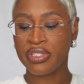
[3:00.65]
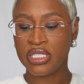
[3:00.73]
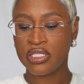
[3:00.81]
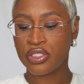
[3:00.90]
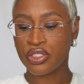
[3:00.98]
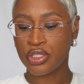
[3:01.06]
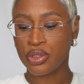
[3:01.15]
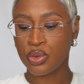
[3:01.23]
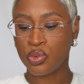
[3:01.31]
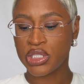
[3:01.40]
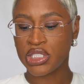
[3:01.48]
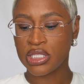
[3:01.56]
these
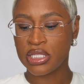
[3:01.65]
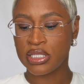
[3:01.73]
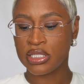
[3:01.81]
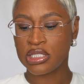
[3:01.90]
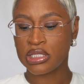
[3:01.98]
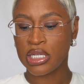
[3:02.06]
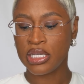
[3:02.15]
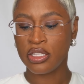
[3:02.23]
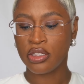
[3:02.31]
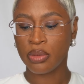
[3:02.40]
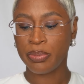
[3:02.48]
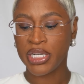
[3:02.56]
two, which is
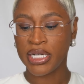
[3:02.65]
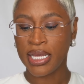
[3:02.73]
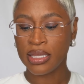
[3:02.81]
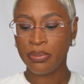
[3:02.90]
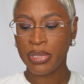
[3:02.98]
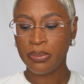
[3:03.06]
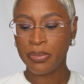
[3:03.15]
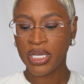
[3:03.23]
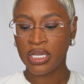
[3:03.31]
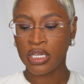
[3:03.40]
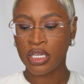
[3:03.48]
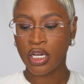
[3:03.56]
either Penelope
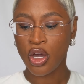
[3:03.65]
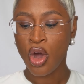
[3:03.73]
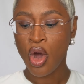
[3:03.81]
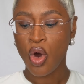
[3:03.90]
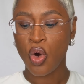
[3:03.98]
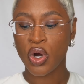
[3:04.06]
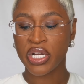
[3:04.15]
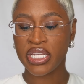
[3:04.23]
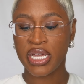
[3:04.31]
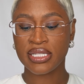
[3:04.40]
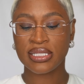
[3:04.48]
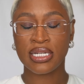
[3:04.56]
Pink or
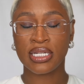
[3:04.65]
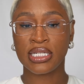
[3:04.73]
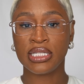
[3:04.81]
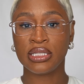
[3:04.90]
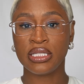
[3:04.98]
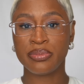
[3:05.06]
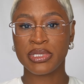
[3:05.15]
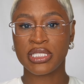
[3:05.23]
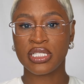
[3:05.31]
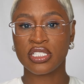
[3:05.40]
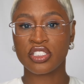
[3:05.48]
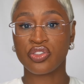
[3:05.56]
Yes Honey
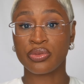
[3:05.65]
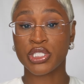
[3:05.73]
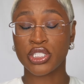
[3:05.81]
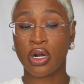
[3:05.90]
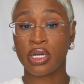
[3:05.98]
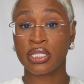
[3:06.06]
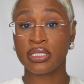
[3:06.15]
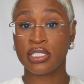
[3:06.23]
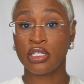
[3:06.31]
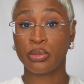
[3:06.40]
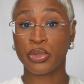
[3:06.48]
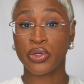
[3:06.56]
lipsticks from Charlotte
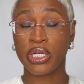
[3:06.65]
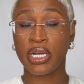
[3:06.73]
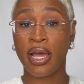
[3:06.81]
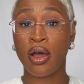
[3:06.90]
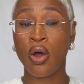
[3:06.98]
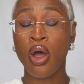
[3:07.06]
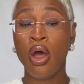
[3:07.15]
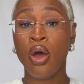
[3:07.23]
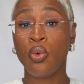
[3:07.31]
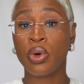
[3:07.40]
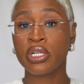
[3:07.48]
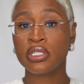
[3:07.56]
Tilbury. Now,
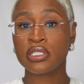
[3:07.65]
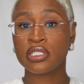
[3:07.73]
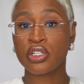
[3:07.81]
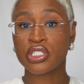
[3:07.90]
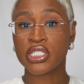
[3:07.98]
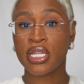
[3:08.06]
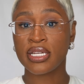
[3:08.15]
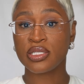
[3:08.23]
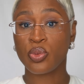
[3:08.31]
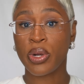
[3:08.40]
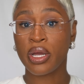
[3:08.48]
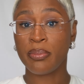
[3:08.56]
one of the
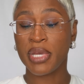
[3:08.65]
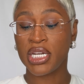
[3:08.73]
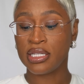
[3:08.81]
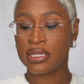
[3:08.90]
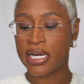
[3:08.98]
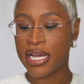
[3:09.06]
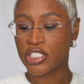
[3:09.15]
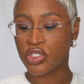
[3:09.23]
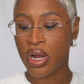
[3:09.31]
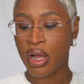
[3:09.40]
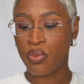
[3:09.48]
socialites recommended that I try